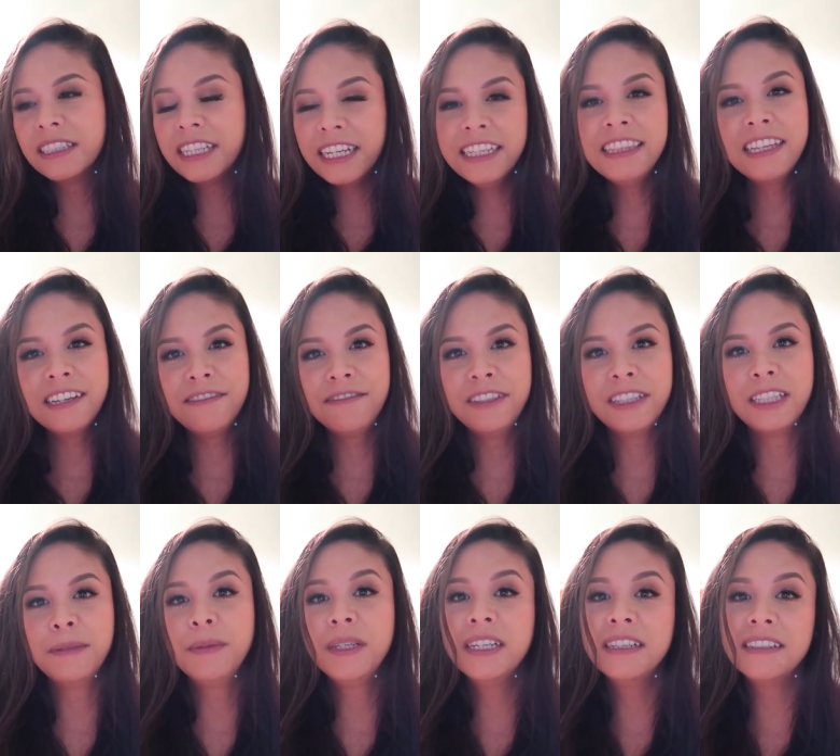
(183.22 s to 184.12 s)
like that
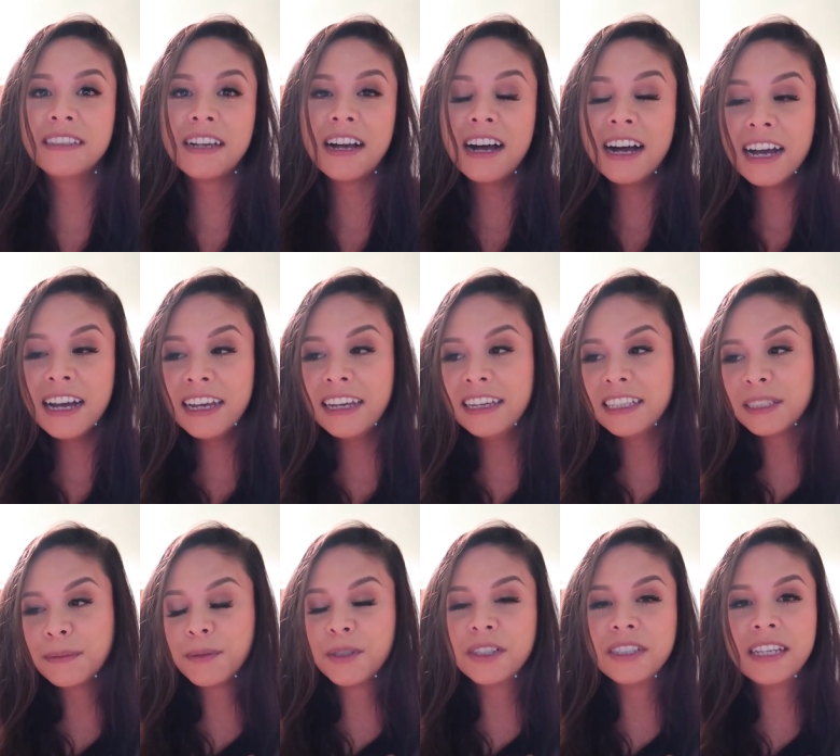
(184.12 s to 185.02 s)
feeling because I,
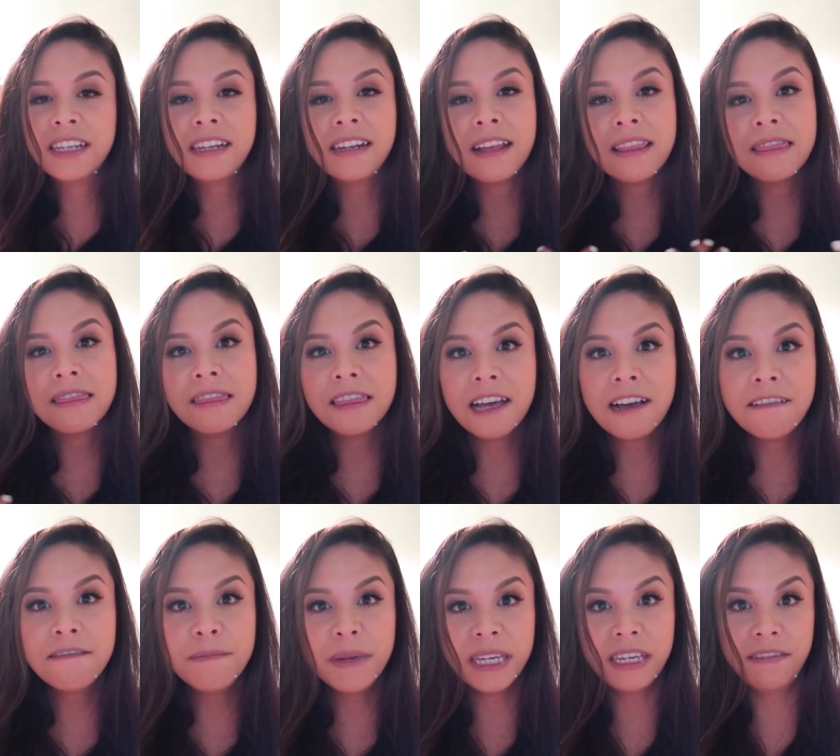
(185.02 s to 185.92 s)
as a person,
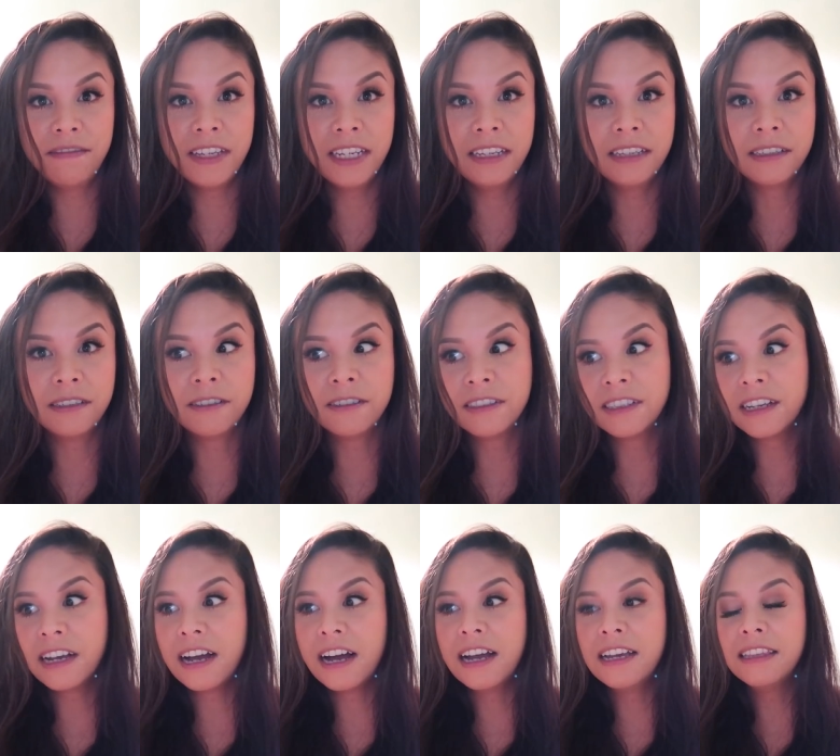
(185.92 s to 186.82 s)
love making
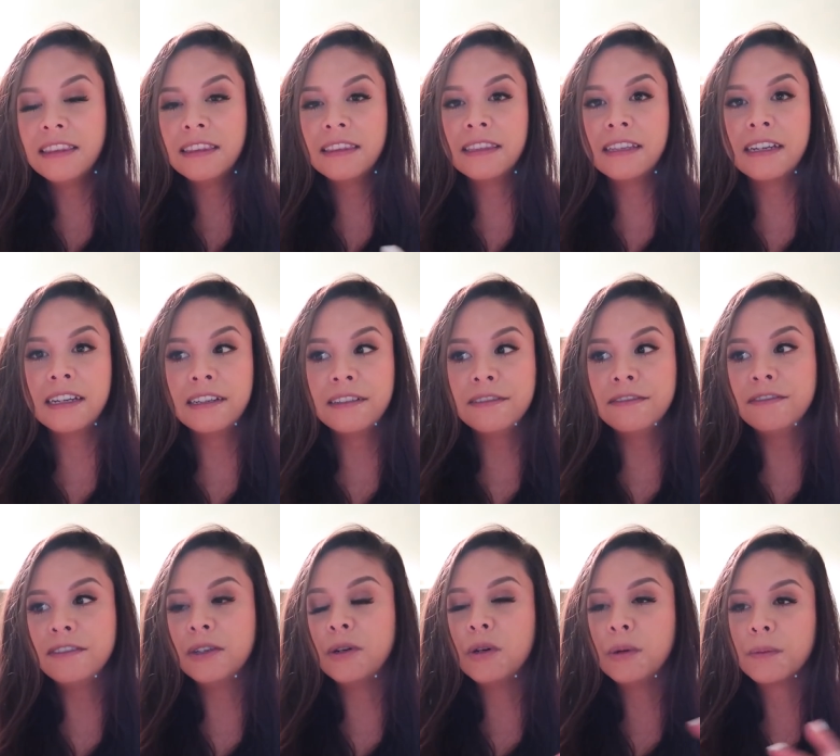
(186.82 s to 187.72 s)
videos. I
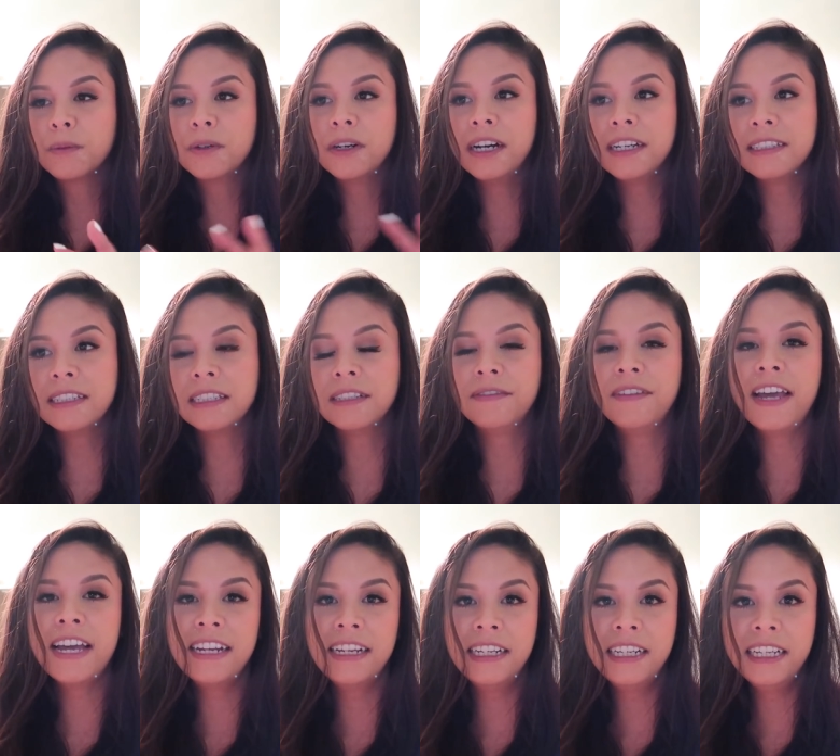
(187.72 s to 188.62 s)
love the whole process of
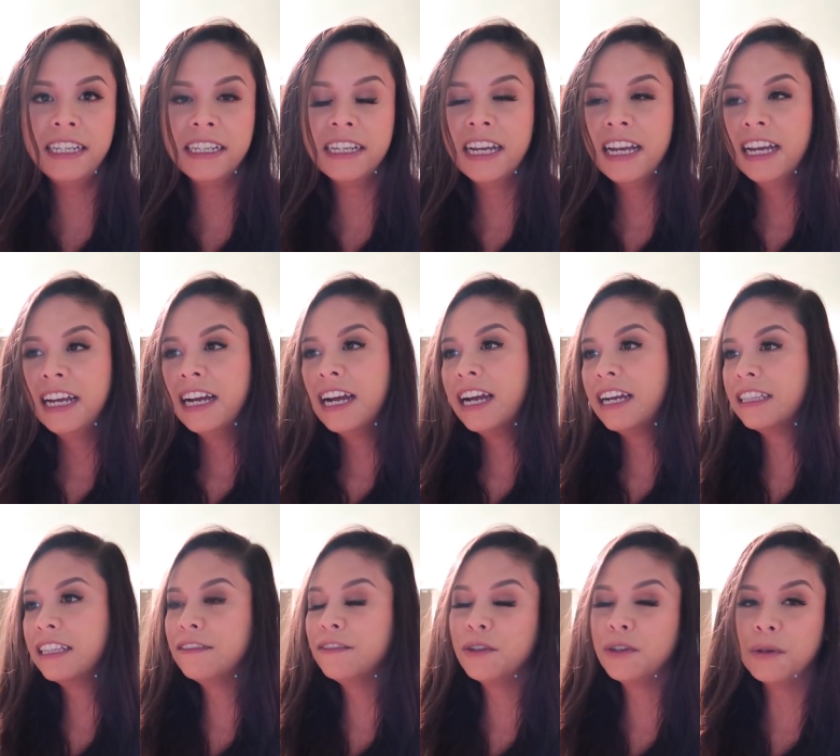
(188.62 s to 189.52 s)
editing.
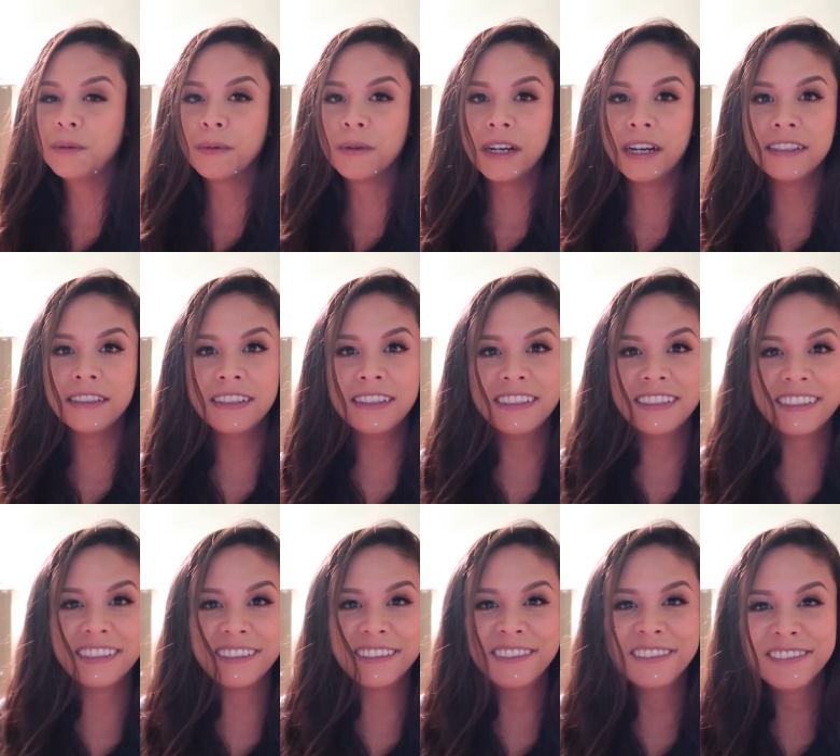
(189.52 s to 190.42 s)
I love the whole
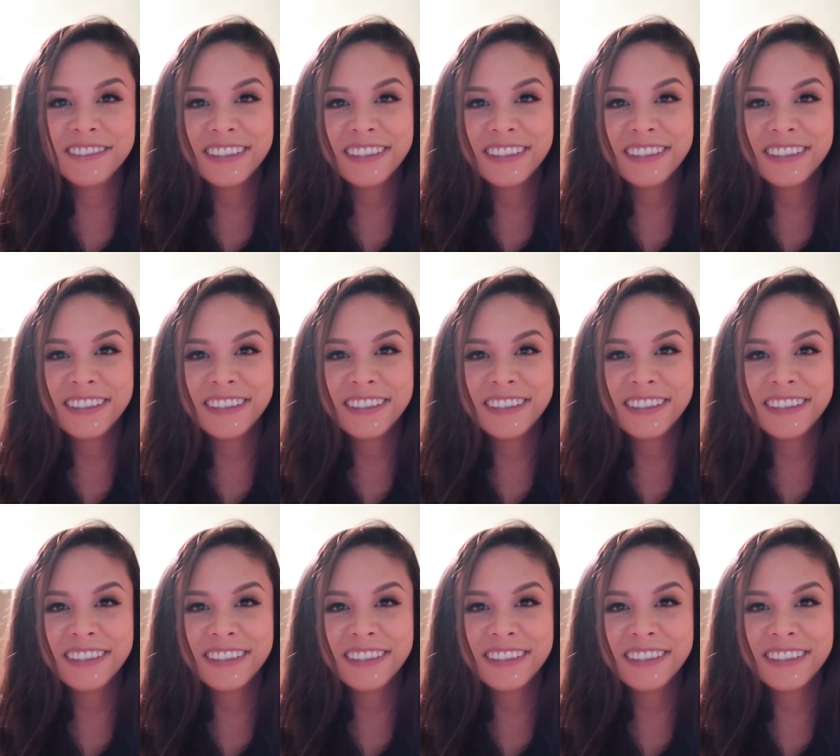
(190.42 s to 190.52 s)
process of